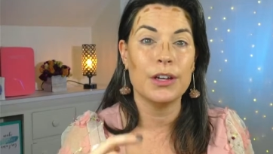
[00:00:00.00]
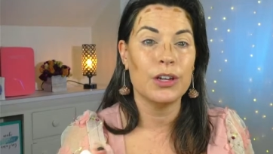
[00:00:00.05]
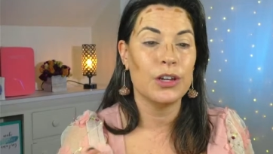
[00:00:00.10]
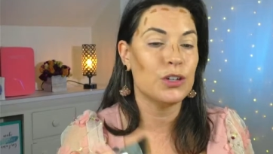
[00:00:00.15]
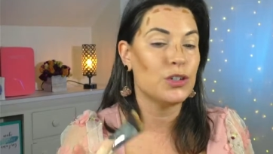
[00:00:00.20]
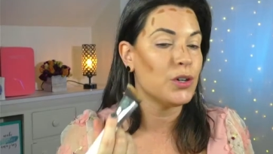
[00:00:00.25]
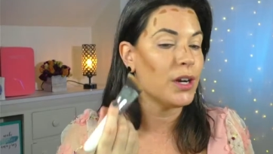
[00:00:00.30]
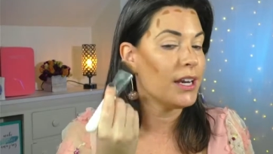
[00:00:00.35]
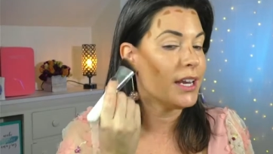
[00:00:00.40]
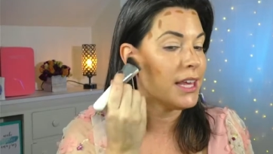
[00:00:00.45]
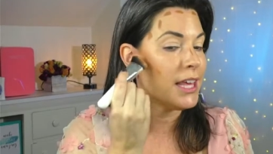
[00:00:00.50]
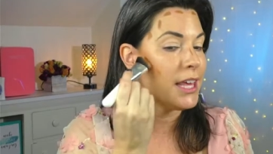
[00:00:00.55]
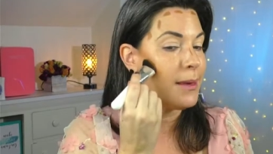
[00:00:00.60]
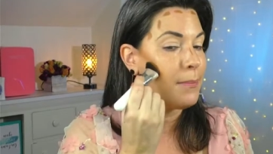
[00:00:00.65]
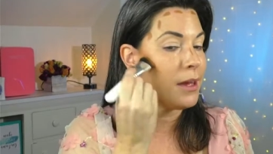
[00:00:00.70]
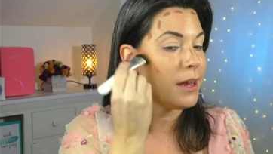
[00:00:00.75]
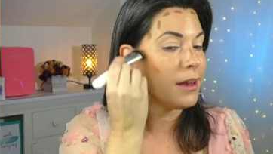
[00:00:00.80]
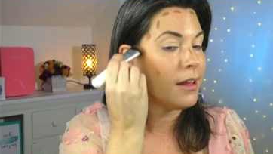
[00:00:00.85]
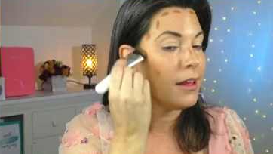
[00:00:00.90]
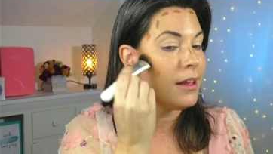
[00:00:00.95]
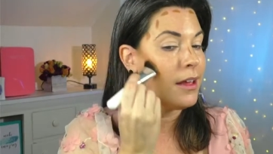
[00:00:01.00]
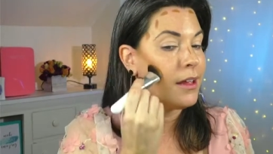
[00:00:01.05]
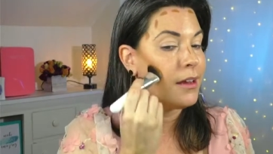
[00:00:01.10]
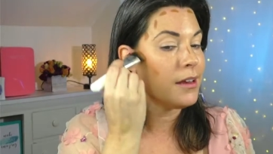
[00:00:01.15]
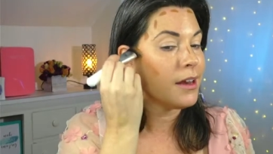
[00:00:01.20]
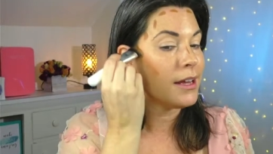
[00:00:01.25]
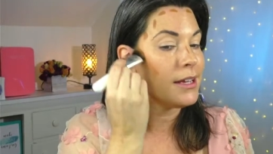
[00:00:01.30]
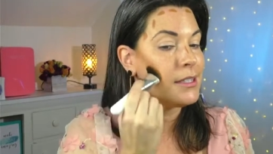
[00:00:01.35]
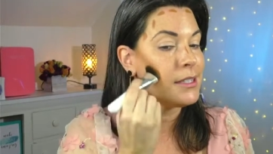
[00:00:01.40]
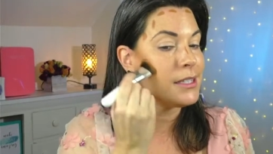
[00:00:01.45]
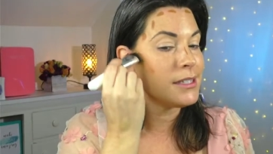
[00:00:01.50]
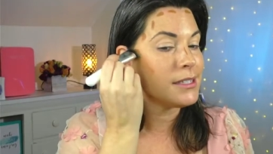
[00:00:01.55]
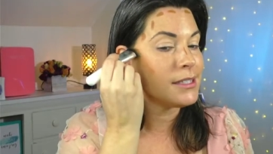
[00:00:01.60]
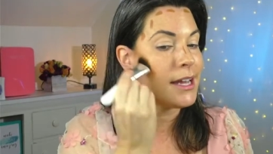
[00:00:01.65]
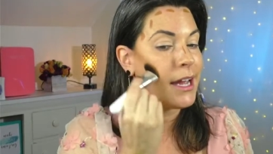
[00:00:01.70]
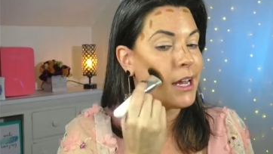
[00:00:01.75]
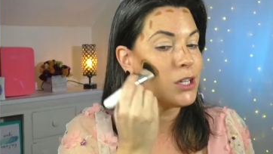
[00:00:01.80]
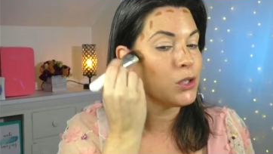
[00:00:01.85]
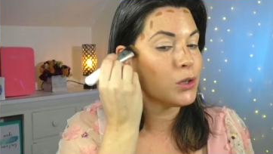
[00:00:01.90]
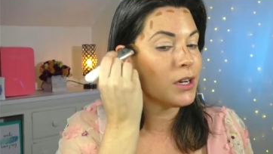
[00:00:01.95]
You're trying to keep it nicely
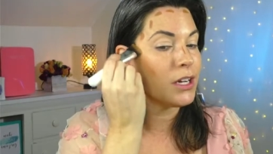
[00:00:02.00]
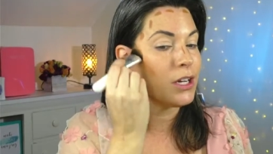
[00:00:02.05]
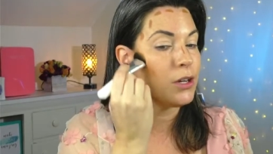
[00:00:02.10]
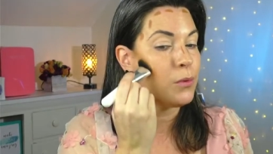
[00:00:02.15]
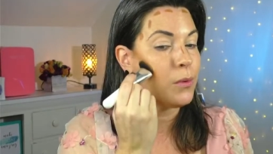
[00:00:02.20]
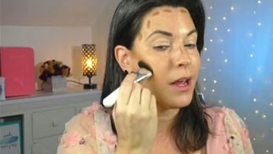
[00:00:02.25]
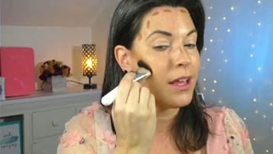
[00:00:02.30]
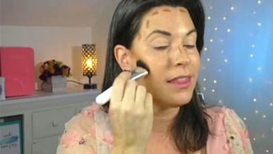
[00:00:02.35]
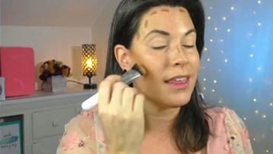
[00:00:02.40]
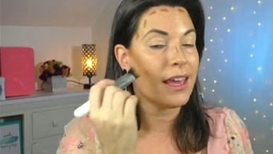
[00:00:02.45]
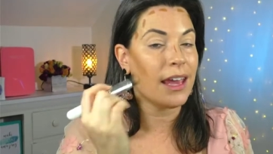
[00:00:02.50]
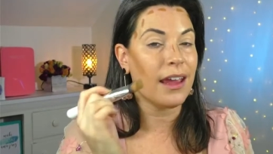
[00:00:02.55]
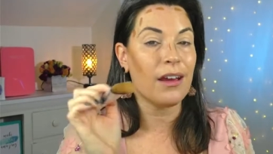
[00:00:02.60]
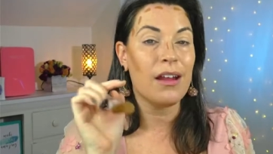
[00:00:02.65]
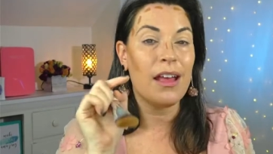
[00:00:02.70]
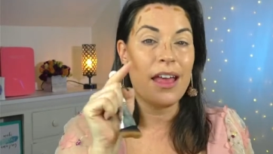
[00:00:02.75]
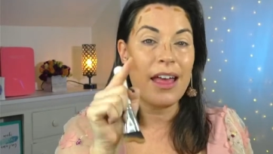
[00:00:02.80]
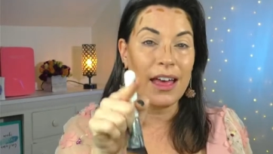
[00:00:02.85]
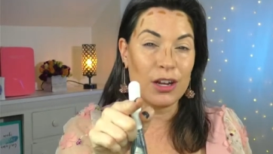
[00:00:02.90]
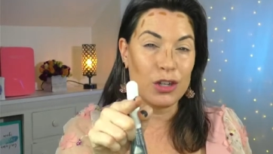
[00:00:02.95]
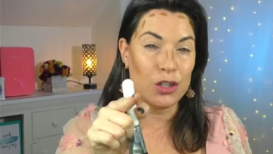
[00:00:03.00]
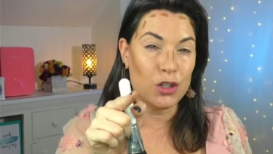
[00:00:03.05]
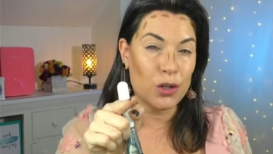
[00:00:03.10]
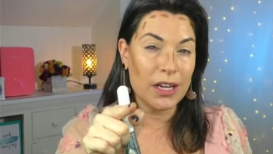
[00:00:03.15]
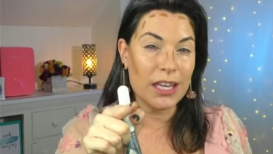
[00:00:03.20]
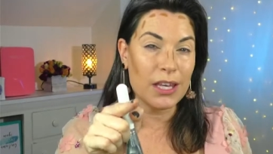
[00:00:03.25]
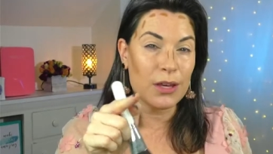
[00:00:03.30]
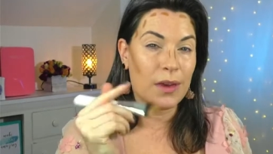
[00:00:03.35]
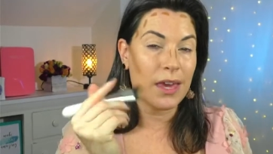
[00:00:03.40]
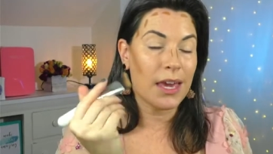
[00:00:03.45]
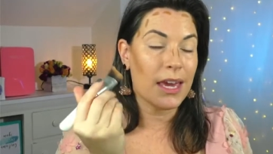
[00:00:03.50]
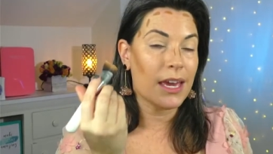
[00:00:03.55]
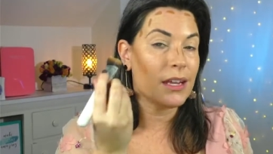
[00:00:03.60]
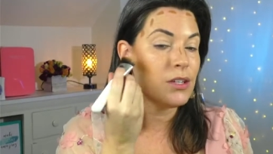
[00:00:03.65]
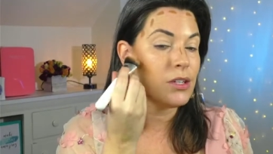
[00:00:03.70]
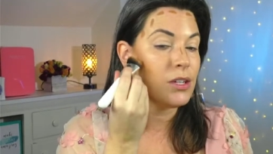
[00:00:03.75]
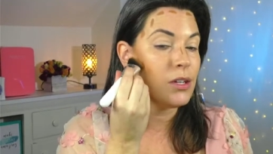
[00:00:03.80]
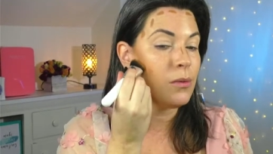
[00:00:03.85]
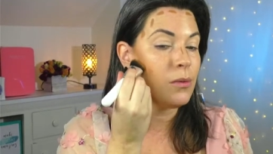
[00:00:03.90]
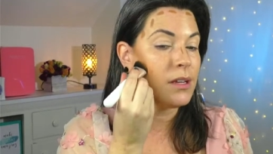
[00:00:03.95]
saturated right there. A trick you can
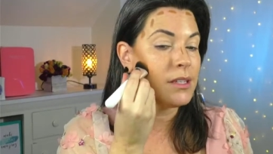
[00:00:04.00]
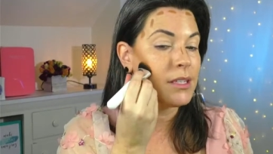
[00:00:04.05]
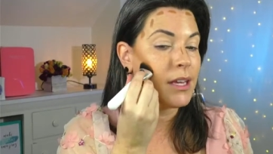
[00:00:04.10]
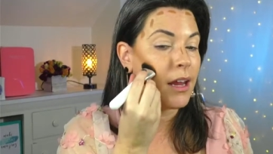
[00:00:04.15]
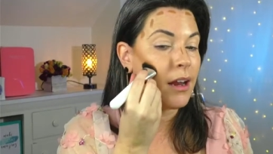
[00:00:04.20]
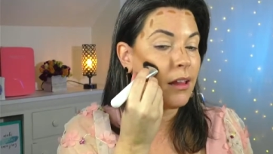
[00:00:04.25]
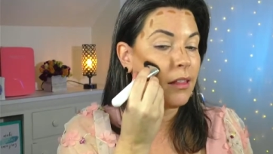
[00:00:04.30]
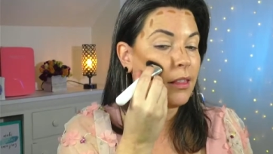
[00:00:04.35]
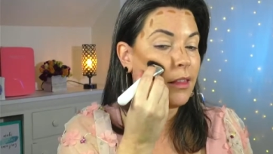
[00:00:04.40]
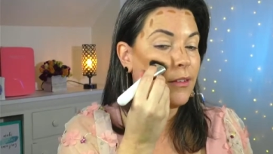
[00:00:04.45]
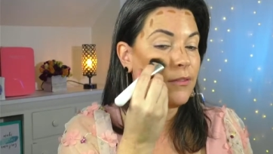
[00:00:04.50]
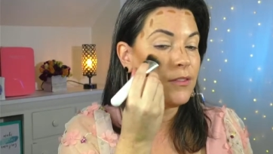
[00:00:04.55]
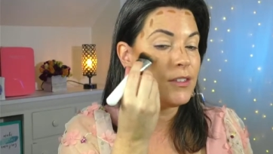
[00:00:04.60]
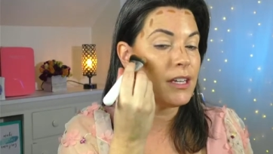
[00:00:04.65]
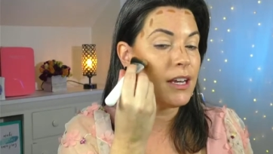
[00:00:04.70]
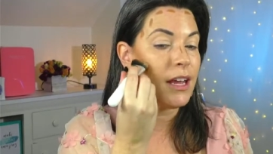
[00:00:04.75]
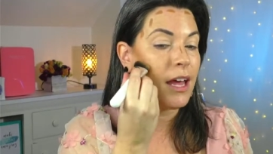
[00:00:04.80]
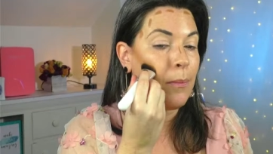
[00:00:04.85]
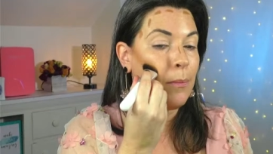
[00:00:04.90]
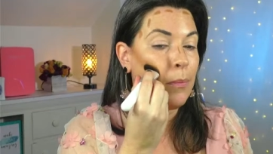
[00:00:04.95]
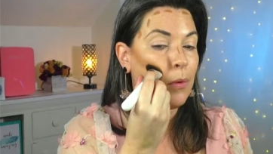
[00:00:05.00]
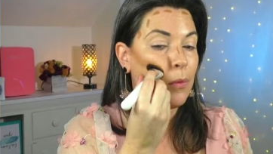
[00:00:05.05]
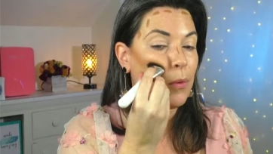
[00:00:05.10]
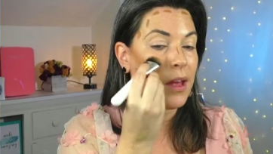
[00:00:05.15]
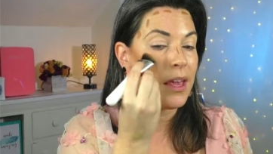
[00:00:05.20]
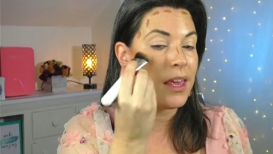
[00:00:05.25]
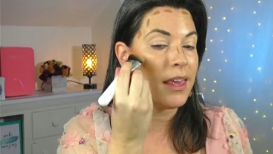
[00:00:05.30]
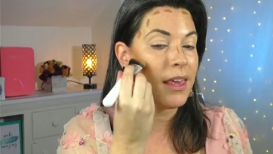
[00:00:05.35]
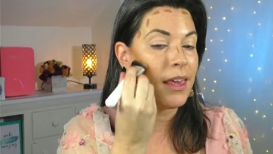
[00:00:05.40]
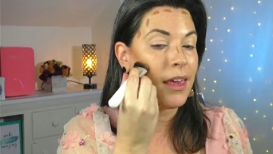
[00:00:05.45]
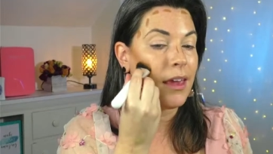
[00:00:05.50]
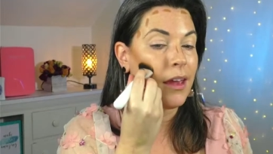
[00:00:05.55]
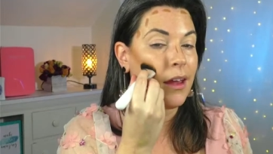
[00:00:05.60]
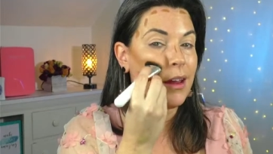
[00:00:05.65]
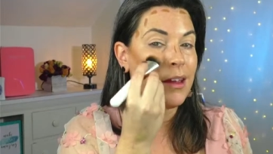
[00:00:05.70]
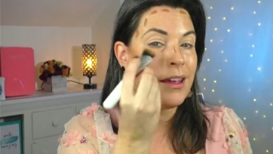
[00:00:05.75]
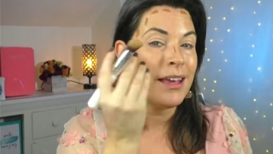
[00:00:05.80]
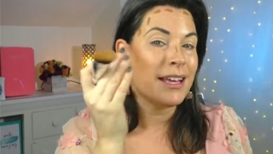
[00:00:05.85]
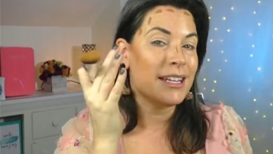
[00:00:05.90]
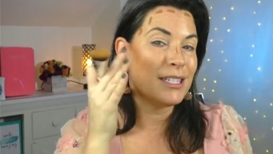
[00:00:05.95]
do is kind of lift it up right
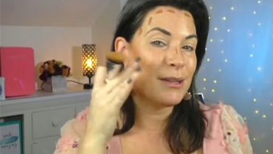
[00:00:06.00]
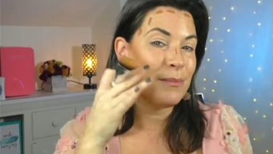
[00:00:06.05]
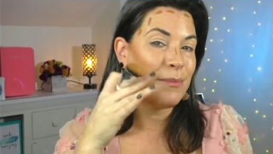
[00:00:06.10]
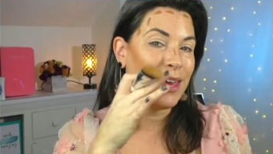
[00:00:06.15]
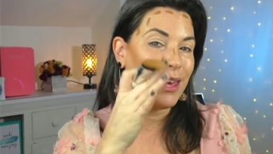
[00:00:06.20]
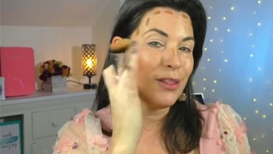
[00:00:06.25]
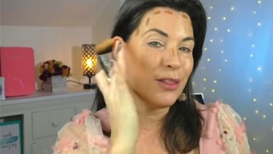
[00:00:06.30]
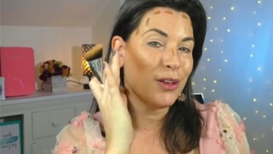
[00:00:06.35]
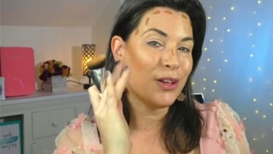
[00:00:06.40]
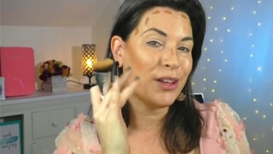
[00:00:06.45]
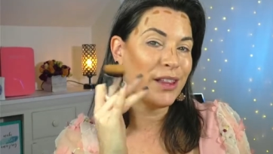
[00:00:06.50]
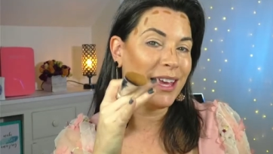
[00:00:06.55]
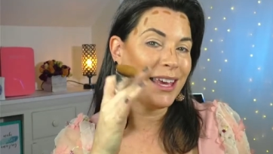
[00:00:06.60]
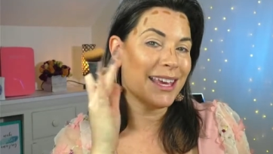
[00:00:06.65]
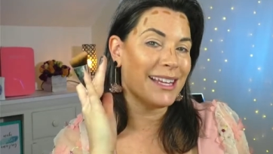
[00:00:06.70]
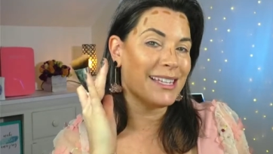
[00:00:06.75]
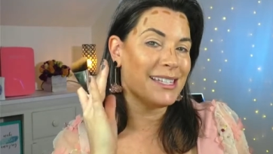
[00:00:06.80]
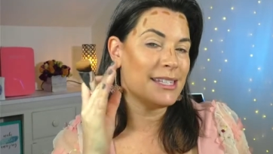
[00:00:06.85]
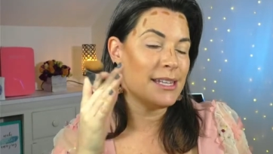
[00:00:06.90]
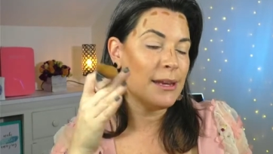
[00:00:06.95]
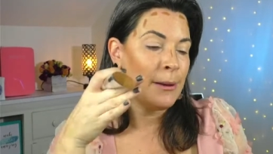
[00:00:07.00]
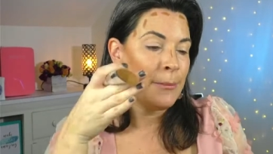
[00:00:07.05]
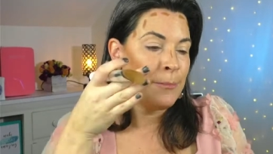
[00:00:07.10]
here to make it look like it's